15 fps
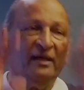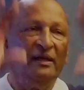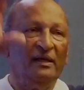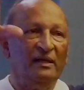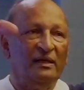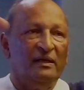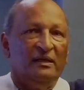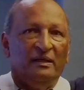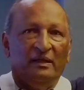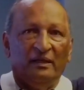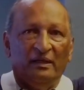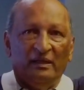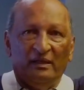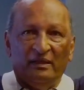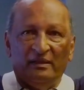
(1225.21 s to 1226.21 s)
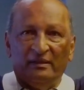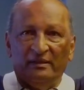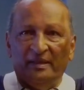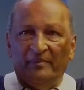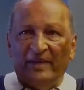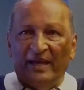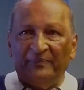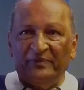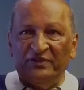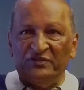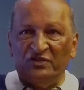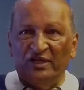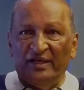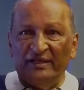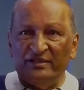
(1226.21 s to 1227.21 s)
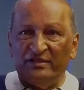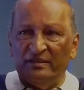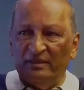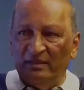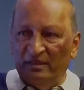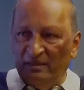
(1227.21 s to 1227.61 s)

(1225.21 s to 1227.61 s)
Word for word: The kingdom. kingdom the Baptist church?